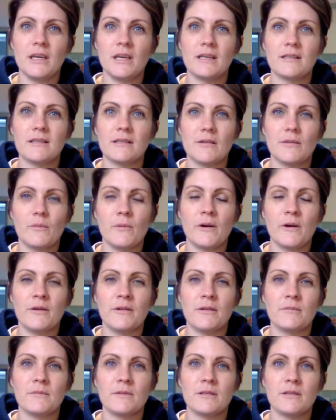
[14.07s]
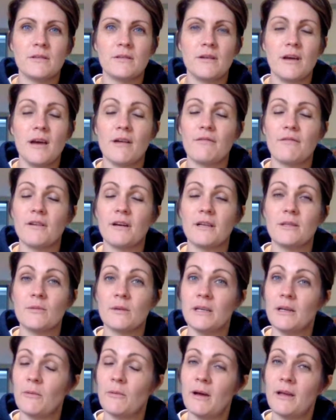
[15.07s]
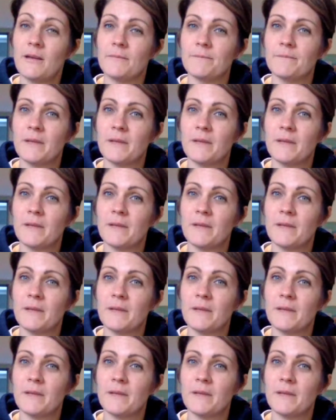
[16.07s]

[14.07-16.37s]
So welcome to FY21.